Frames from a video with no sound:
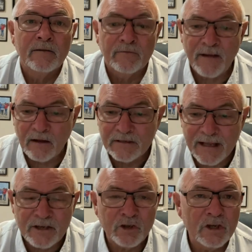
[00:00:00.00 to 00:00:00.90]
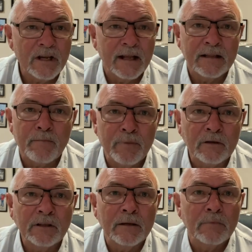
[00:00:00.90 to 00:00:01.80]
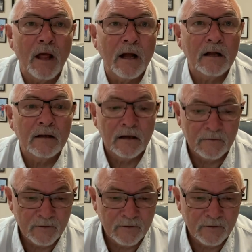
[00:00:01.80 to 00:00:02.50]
foundation and the building block of